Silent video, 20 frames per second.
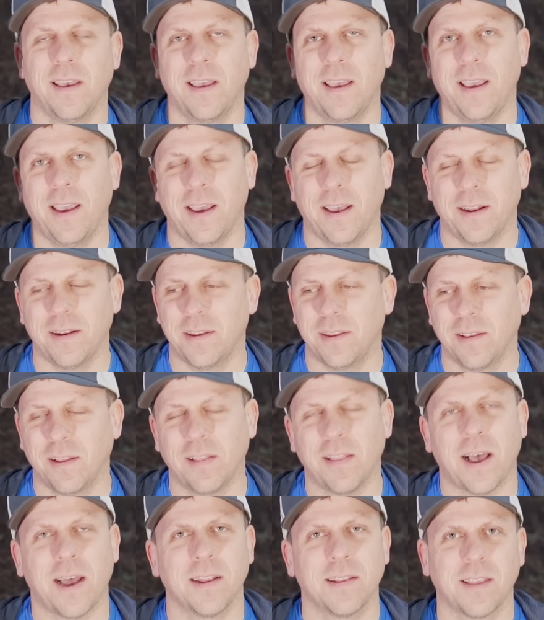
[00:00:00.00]
And a
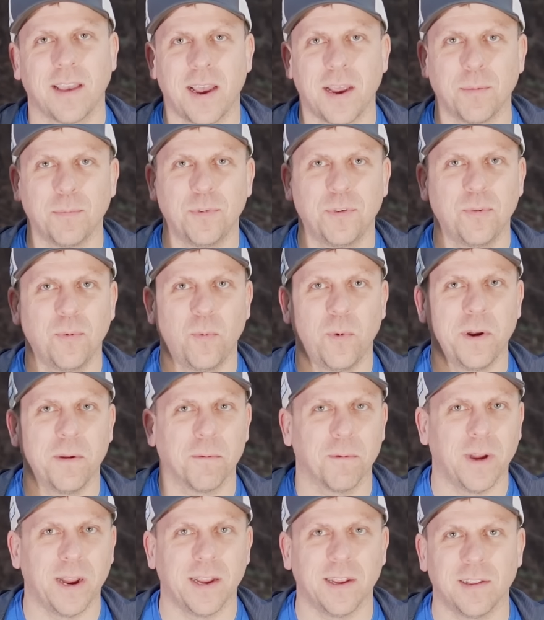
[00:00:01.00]
lot of times when it
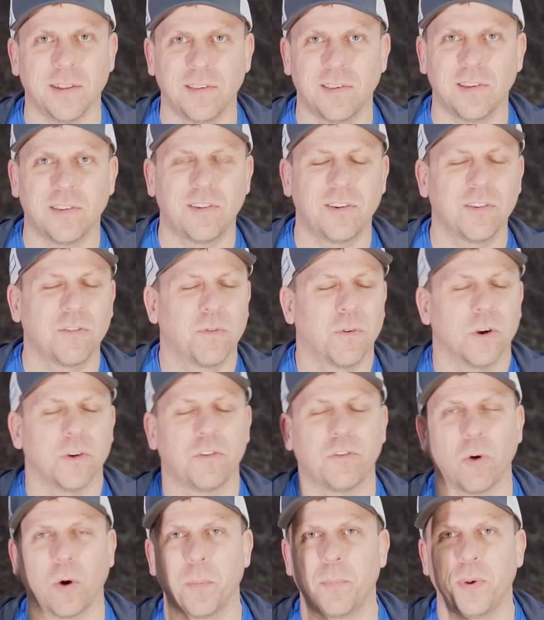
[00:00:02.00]
rains, it's just for a
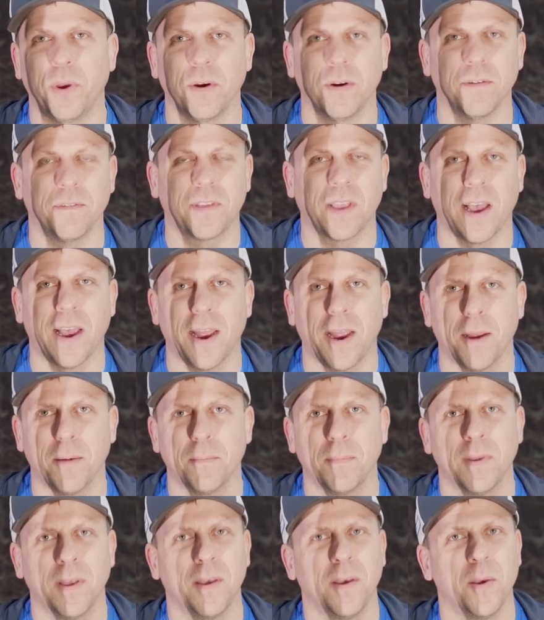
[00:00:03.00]
short period of
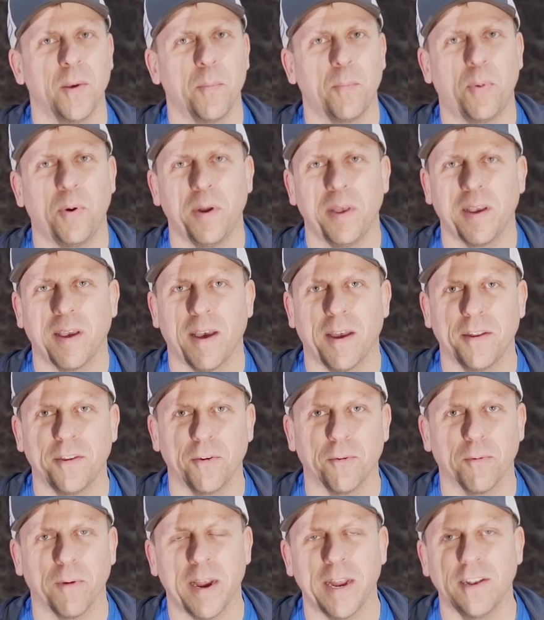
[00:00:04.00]
time. Putting on
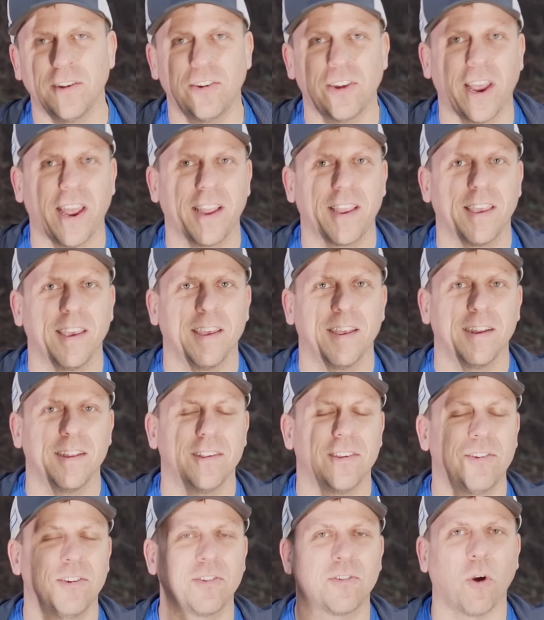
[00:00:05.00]
your rain jacket
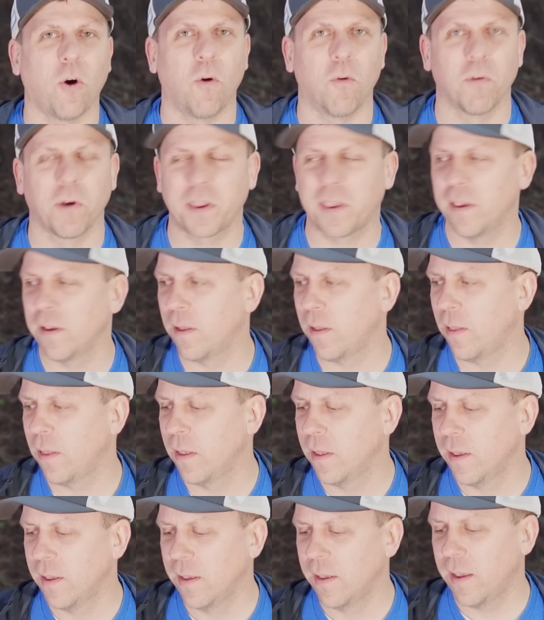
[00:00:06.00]
is just overkill.
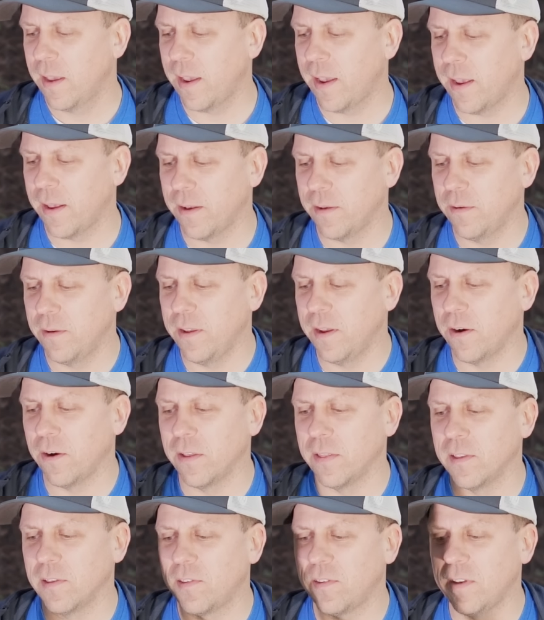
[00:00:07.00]
And, you know,
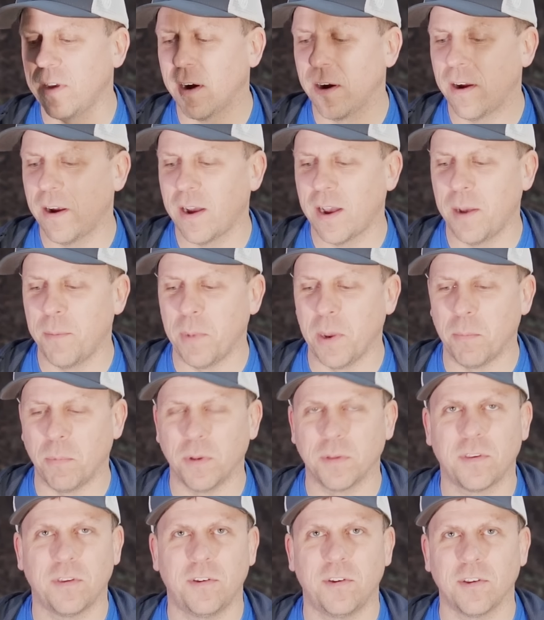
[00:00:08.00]
in the Sierra, I'm
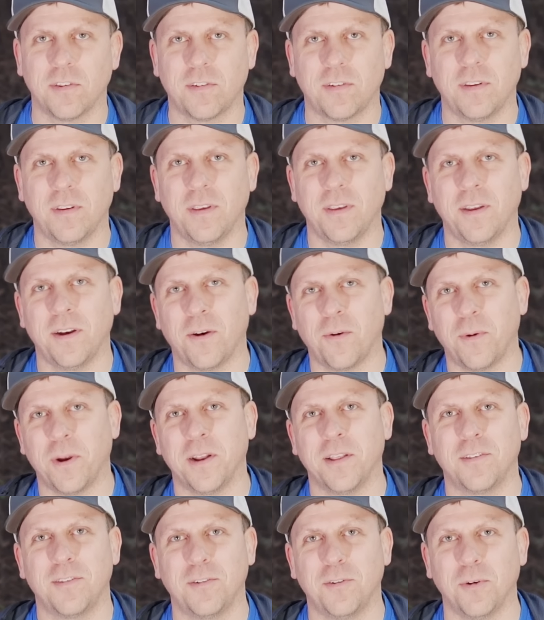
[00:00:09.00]
able to just, you know, when
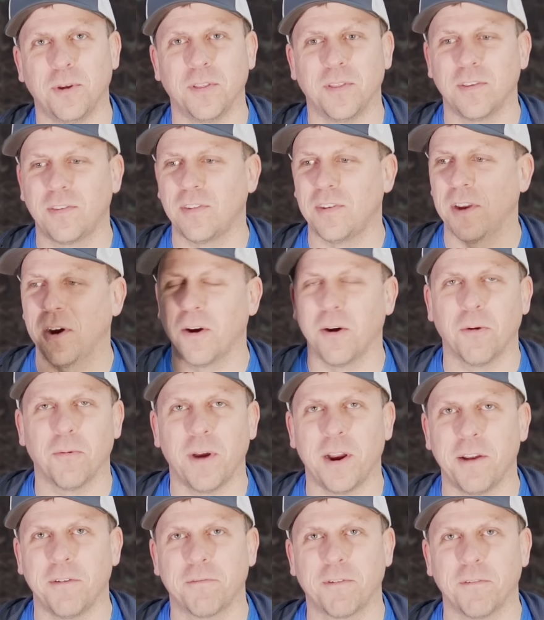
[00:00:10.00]
it's doing the Sierra
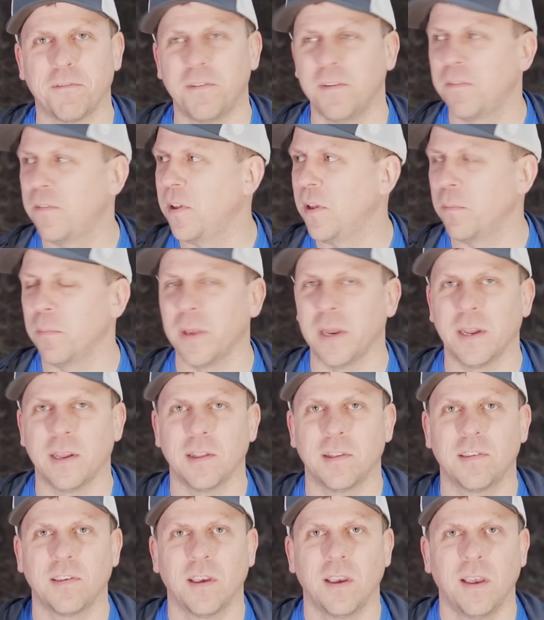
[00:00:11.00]
rain for 15
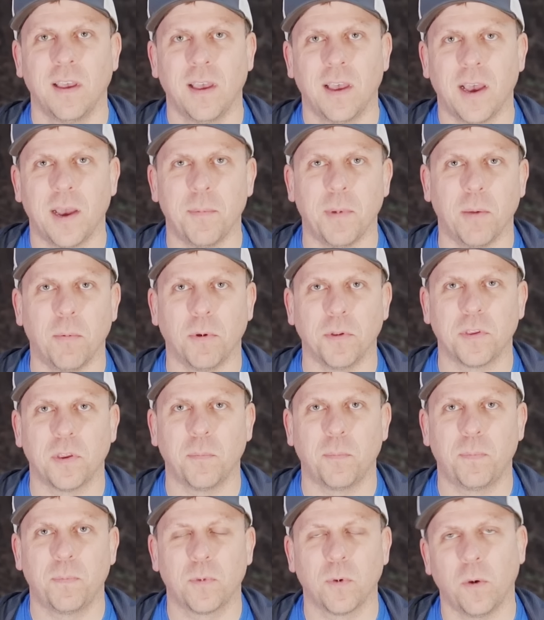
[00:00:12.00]
minutes, I'm able
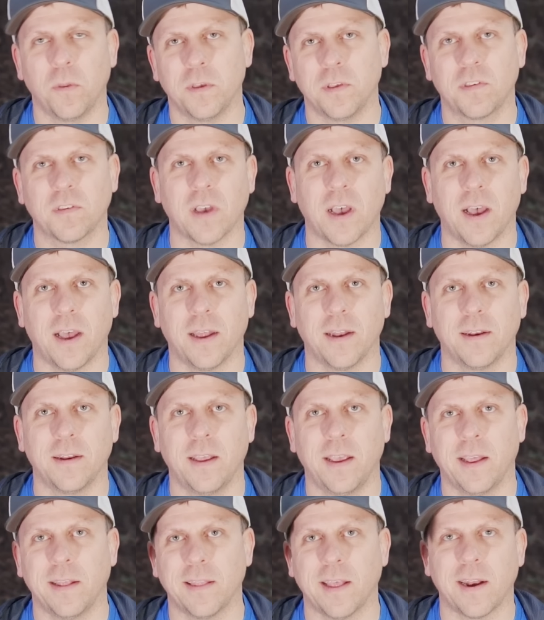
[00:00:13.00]
to throw this on
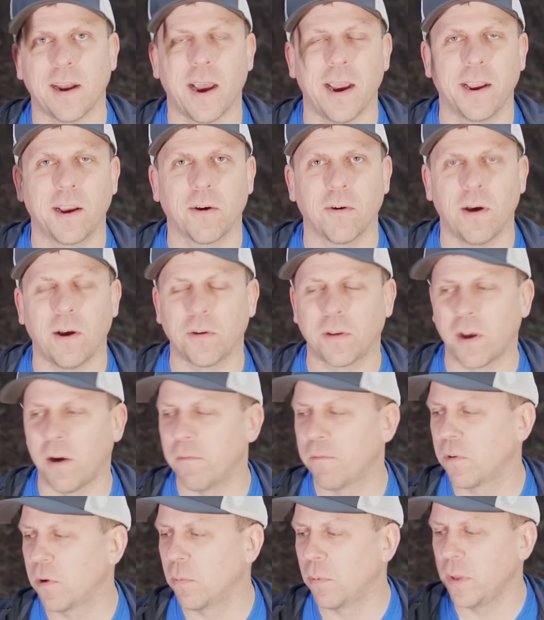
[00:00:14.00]
and then hike around
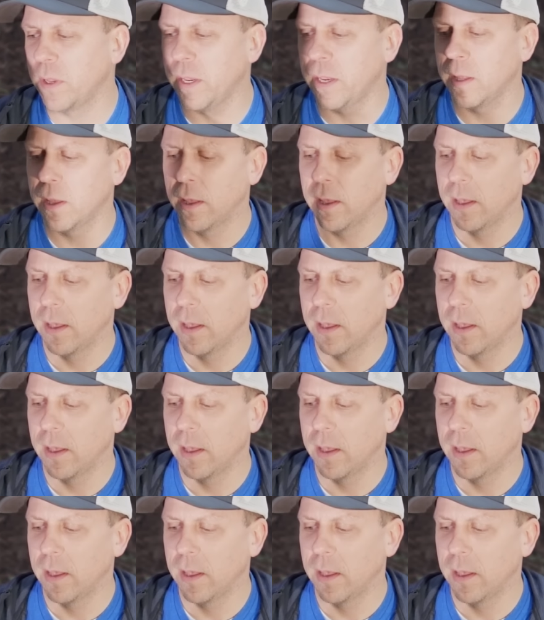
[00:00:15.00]
comfortably.